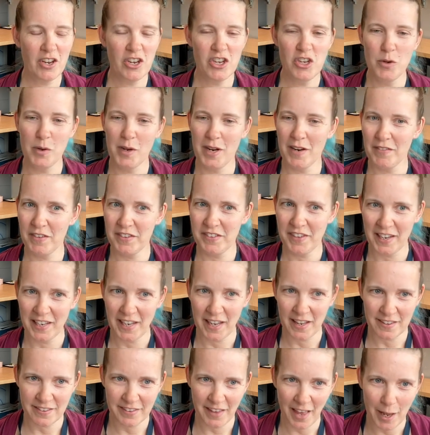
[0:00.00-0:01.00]
you can have a
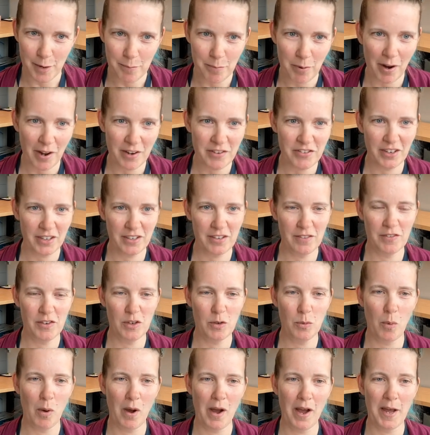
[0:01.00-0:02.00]
dengue side project if
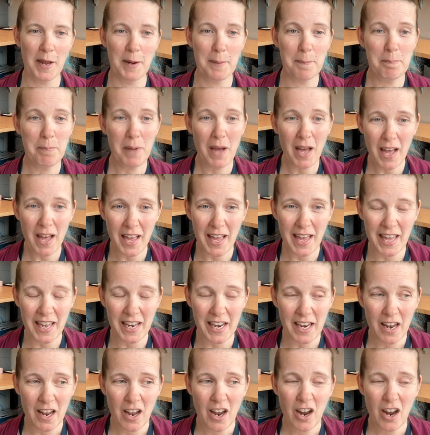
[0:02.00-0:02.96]
you want, but